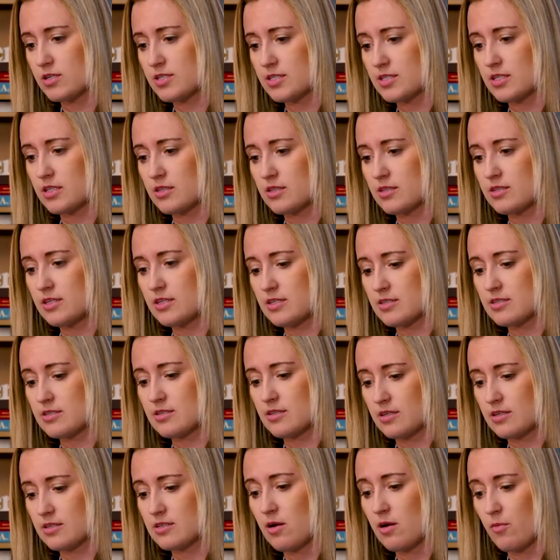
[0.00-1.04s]
So these
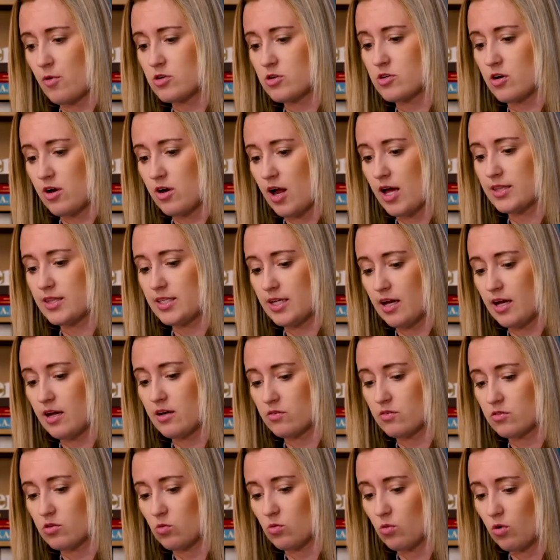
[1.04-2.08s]
numbers are not the end
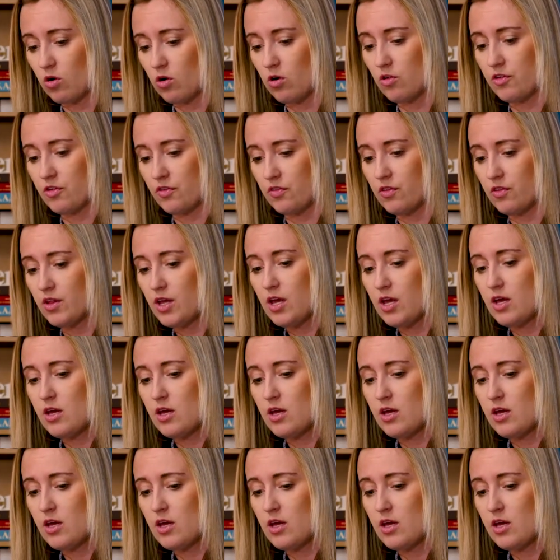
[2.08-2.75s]
of the world, and